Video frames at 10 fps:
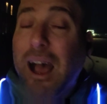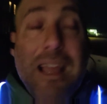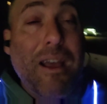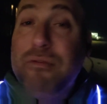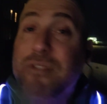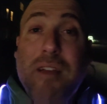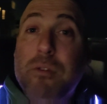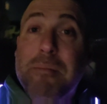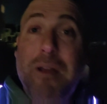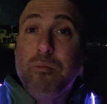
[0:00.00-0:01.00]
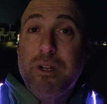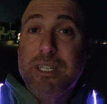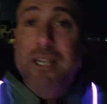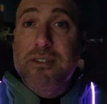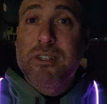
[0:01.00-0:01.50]
I have never met
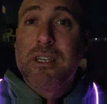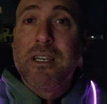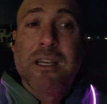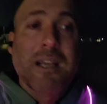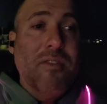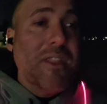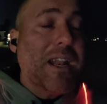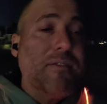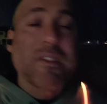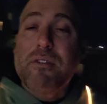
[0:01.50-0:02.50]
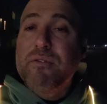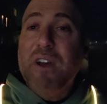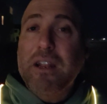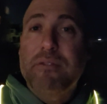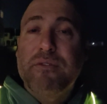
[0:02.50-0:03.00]
one, guys. Not even the
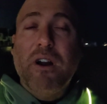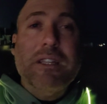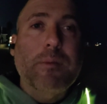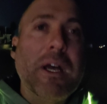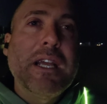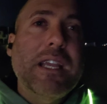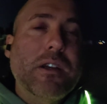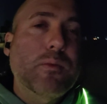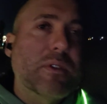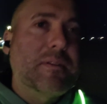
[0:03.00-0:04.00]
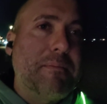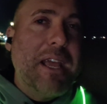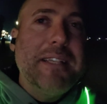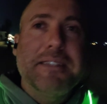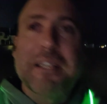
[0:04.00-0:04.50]
fat and fugly ones. Here's what's
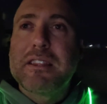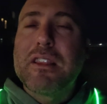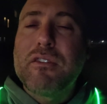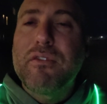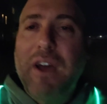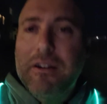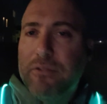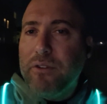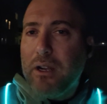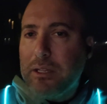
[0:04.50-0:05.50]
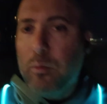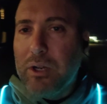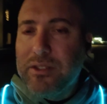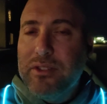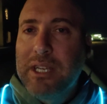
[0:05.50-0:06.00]
amazing that the fat and fugly
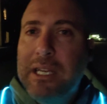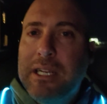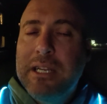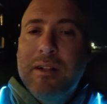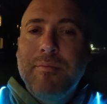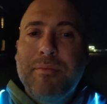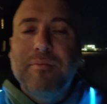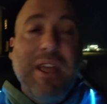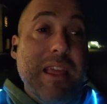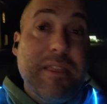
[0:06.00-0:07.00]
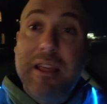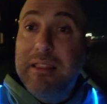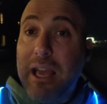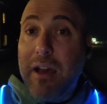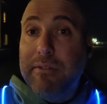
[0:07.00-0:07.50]
ones, they
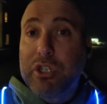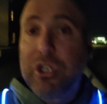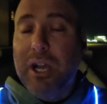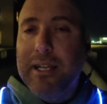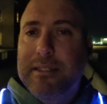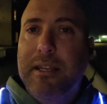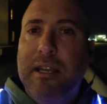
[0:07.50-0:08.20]
think they have a shot